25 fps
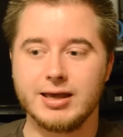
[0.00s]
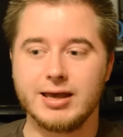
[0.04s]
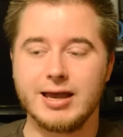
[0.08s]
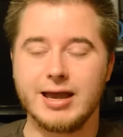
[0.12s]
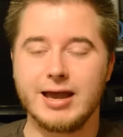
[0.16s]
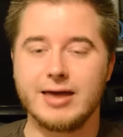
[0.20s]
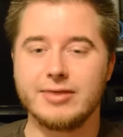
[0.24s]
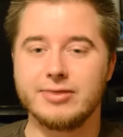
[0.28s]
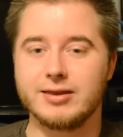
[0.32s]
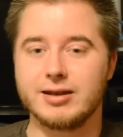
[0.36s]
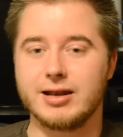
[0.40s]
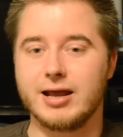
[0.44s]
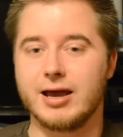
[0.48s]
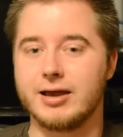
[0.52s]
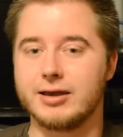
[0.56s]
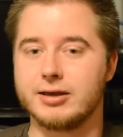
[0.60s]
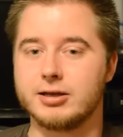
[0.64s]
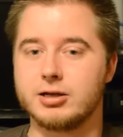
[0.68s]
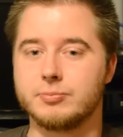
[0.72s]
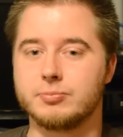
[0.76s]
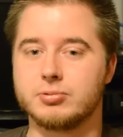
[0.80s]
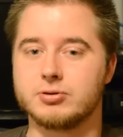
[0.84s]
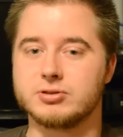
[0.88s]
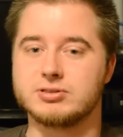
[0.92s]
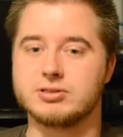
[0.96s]
and then I get
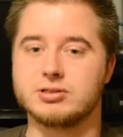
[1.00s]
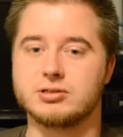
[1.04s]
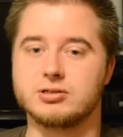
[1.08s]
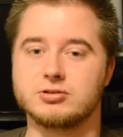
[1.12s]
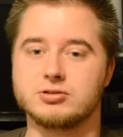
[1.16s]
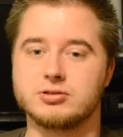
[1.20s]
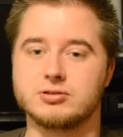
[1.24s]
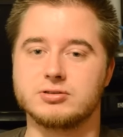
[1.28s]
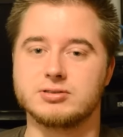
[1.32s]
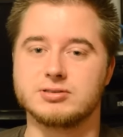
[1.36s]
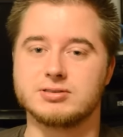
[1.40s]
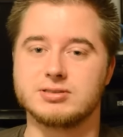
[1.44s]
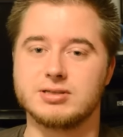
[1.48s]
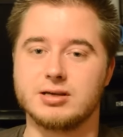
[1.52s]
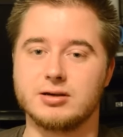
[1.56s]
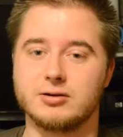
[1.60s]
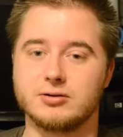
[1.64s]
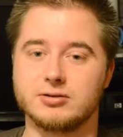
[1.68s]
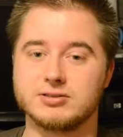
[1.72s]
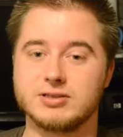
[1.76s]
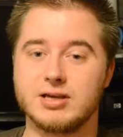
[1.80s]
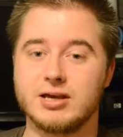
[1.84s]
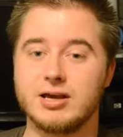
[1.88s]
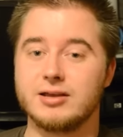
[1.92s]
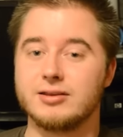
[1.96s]
a percentage of the
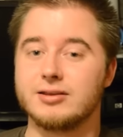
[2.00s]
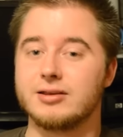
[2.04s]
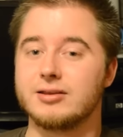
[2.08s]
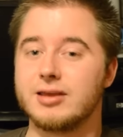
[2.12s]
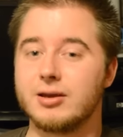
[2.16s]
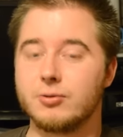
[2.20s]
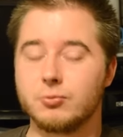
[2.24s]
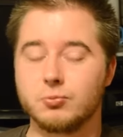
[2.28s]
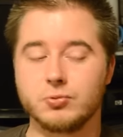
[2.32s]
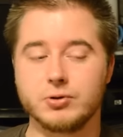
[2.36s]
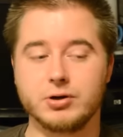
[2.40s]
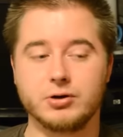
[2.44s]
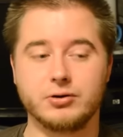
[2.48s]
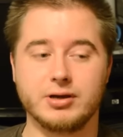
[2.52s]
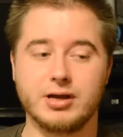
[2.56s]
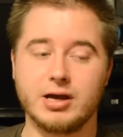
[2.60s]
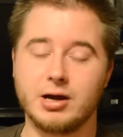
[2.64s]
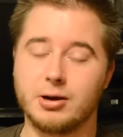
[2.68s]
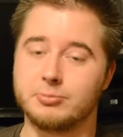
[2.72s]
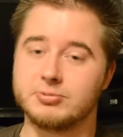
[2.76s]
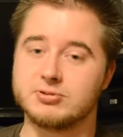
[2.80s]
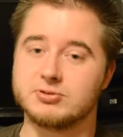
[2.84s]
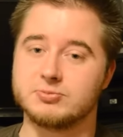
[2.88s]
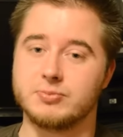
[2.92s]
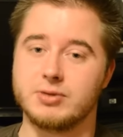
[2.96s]
sales. Now that really
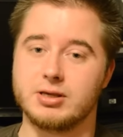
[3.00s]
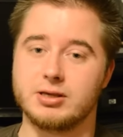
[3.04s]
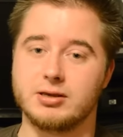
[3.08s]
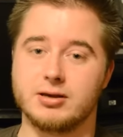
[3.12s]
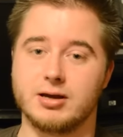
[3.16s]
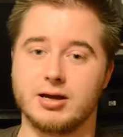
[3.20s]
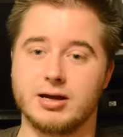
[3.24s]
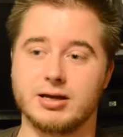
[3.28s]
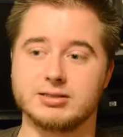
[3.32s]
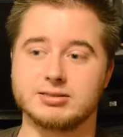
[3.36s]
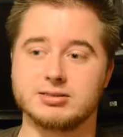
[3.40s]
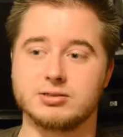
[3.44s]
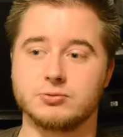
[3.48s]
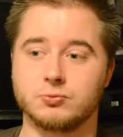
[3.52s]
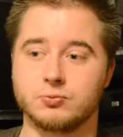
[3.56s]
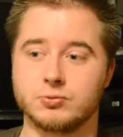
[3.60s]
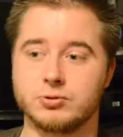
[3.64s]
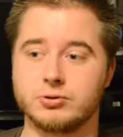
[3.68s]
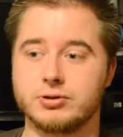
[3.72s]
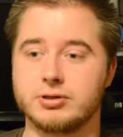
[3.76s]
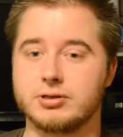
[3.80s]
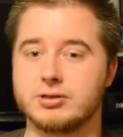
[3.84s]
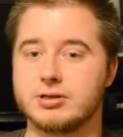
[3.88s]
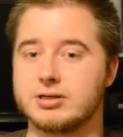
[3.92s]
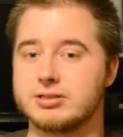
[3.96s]
helps me, guys. It
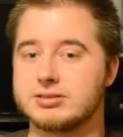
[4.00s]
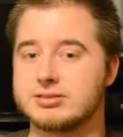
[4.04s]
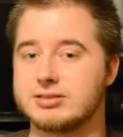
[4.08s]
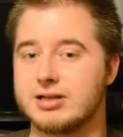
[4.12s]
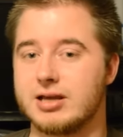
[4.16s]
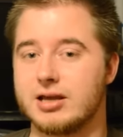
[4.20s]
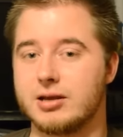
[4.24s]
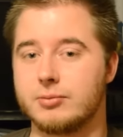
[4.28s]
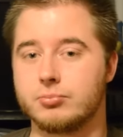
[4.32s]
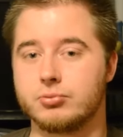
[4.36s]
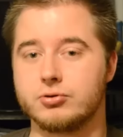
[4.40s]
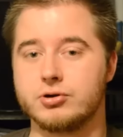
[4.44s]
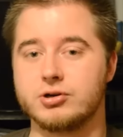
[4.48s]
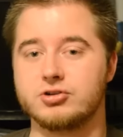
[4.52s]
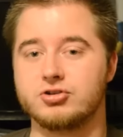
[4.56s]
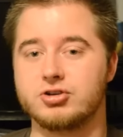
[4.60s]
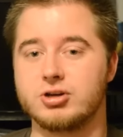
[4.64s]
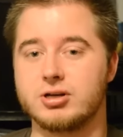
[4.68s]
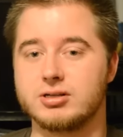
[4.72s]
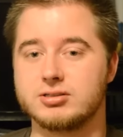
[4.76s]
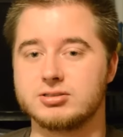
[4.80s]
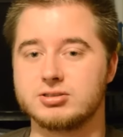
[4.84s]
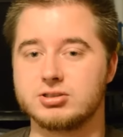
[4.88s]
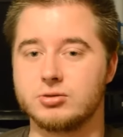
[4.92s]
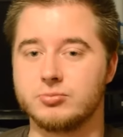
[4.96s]
really does, and I
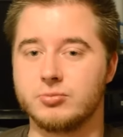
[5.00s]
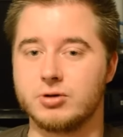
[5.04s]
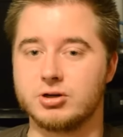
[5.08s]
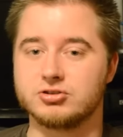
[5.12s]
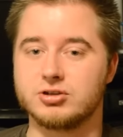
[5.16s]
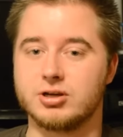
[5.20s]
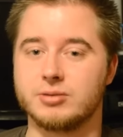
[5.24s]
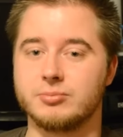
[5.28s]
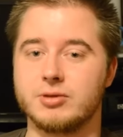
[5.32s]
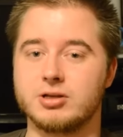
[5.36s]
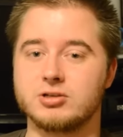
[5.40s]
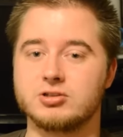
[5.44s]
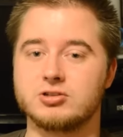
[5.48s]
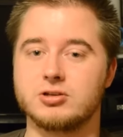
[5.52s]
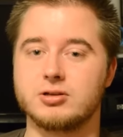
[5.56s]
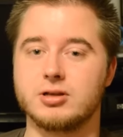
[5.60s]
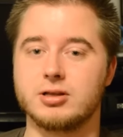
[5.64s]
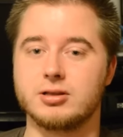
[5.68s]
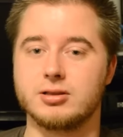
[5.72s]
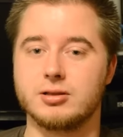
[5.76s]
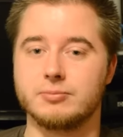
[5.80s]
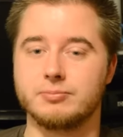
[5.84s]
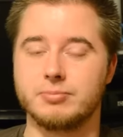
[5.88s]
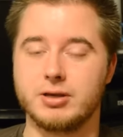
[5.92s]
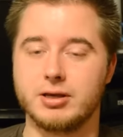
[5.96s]
appreciate it so much. I mentioned it
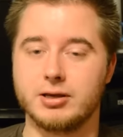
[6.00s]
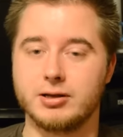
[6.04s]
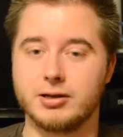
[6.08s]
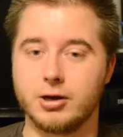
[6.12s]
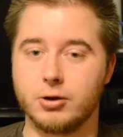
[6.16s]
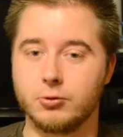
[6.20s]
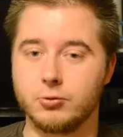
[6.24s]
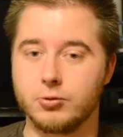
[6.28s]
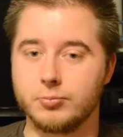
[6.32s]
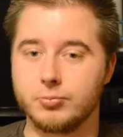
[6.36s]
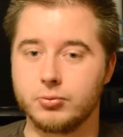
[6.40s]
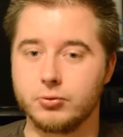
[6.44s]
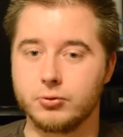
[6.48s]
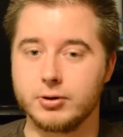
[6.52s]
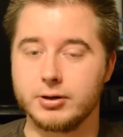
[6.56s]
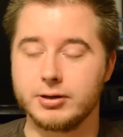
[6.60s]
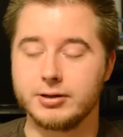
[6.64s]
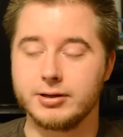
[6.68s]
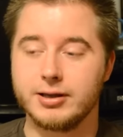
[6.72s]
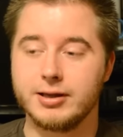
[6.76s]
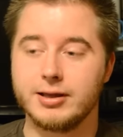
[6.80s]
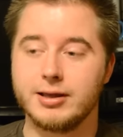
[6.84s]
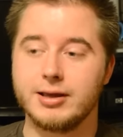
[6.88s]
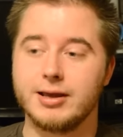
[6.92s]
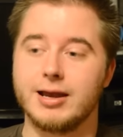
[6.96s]
in the P&L
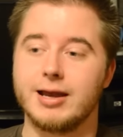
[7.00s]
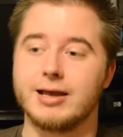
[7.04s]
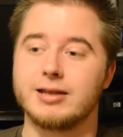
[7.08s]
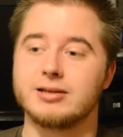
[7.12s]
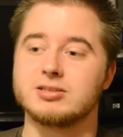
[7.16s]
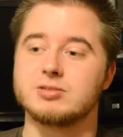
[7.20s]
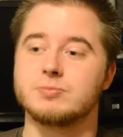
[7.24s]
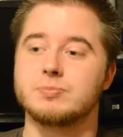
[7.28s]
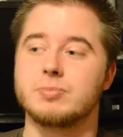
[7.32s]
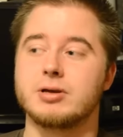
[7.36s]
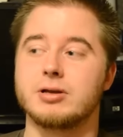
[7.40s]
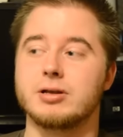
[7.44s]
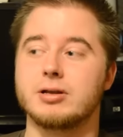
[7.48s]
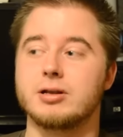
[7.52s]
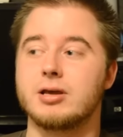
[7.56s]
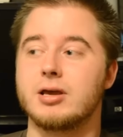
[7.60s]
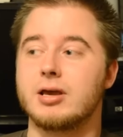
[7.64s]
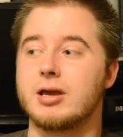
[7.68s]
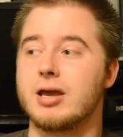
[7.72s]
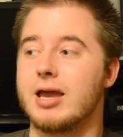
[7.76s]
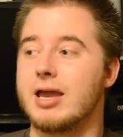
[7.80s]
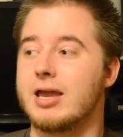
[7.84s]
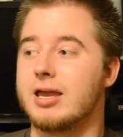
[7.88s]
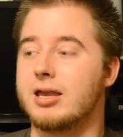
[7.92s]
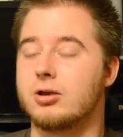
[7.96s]
report, and there's been
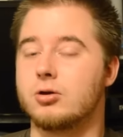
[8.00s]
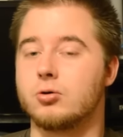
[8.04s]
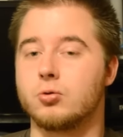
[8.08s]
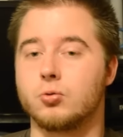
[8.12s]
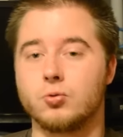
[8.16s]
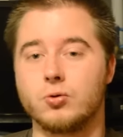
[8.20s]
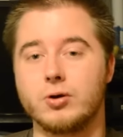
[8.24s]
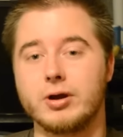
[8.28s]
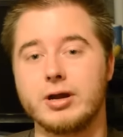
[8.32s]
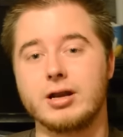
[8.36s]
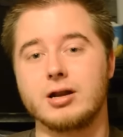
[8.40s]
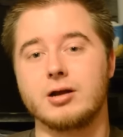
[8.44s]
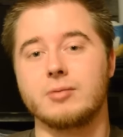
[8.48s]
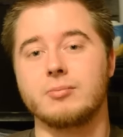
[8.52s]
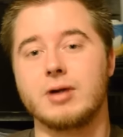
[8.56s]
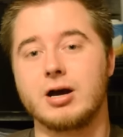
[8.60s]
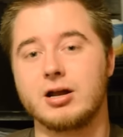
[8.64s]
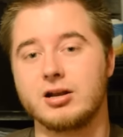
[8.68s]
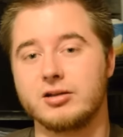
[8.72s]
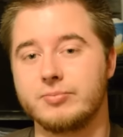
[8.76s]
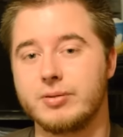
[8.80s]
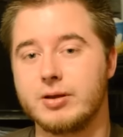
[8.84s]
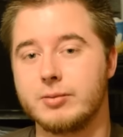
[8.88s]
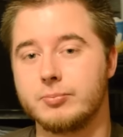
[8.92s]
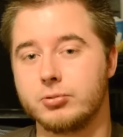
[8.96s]
a great
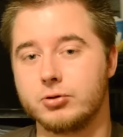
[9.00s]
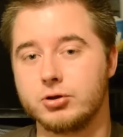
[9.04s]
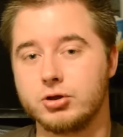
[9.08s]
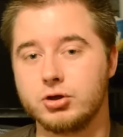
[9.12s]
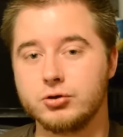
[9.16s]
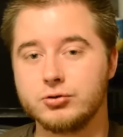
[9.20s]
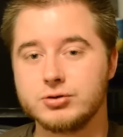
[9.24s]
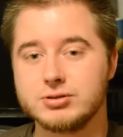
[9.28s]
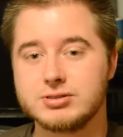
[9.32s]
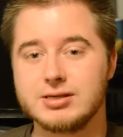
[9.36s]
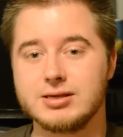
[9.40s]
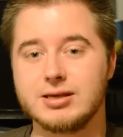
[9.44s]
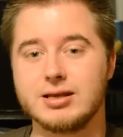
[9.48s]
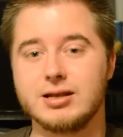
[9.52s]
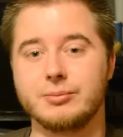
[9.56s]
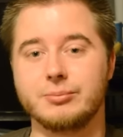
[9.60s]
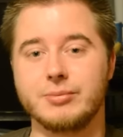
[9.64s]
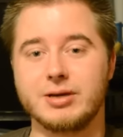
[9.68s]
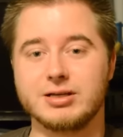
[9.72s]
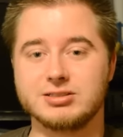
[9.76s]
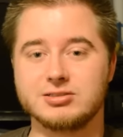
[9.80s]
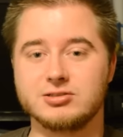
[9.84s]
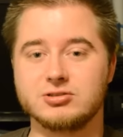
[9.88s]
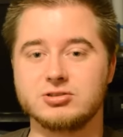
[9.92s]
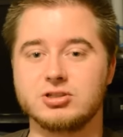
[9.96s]
amount of people using it,
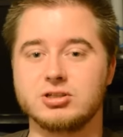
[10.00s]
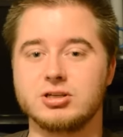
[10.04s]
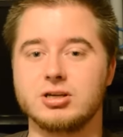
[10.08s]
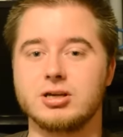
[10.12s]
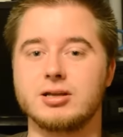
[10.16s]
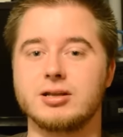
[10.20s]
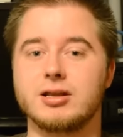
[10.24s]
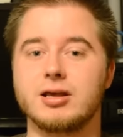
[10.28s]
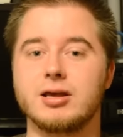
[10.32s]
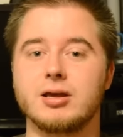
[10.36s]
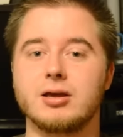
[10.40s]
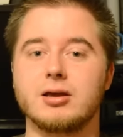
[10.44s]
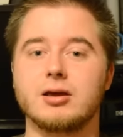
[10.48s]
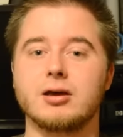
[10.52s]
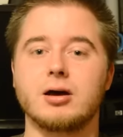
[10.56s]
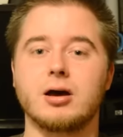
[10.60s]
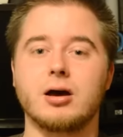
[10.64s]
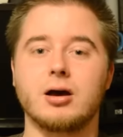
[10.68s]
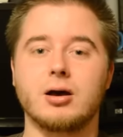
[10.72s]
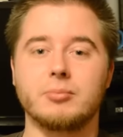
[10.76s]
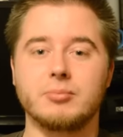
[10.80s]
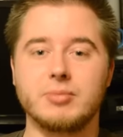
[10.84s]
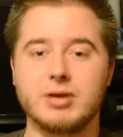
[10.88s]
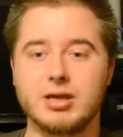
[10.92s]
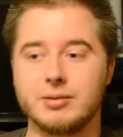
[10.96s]
messaging
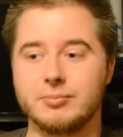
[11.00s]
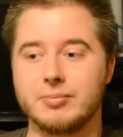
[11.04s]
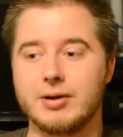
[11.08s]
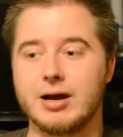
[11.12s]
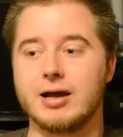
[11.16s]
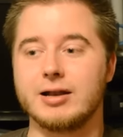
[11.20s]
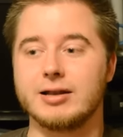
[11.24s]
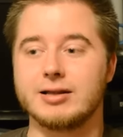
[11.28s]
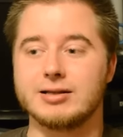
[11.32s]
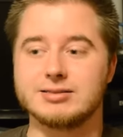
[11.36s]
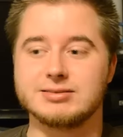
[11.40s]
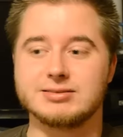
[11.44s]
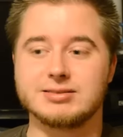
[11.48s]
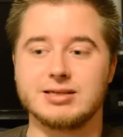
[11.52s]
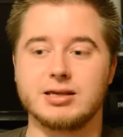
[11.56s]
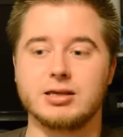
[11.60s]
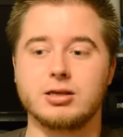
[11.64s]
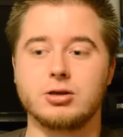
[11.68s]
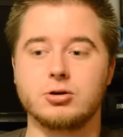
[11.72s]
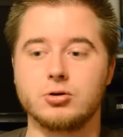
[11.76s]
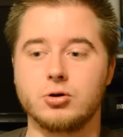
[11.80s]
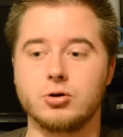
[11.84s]
it, me about it, and saying,